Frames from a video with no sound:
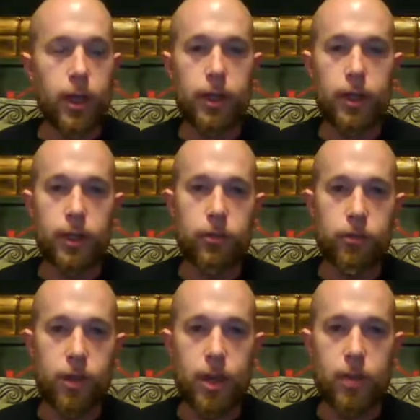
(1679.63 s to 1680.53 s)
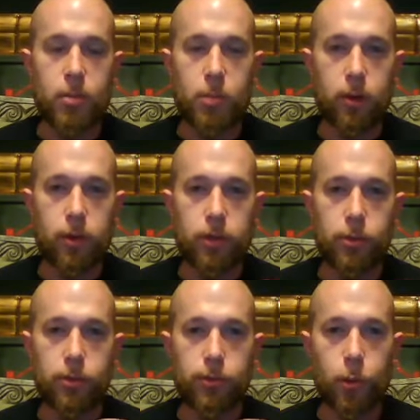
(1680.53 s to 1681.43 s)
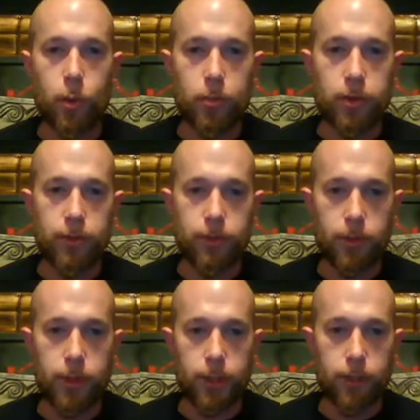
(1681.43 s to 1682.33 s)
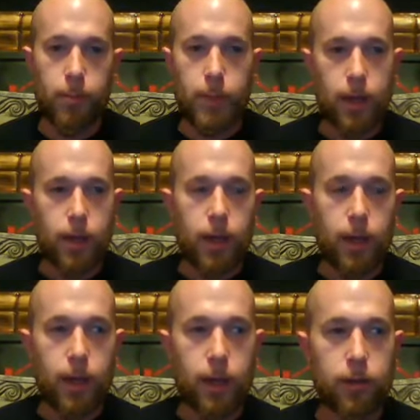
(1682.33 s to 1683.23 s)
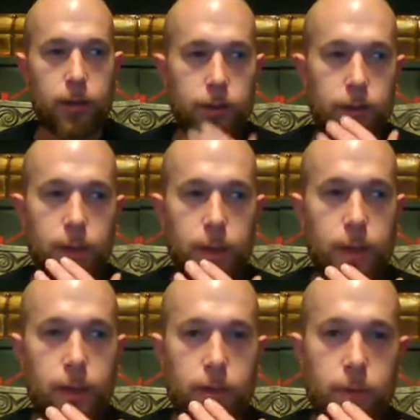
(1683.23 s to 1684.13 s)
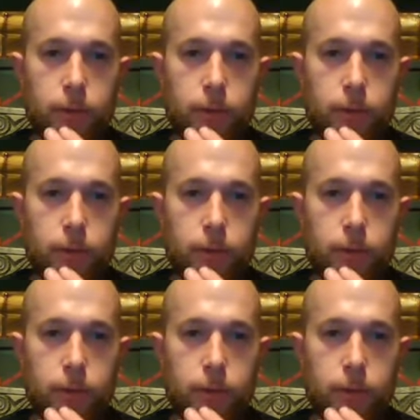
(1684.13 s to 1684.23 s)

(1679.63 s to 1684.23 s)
And each time the molecules form differently. And they have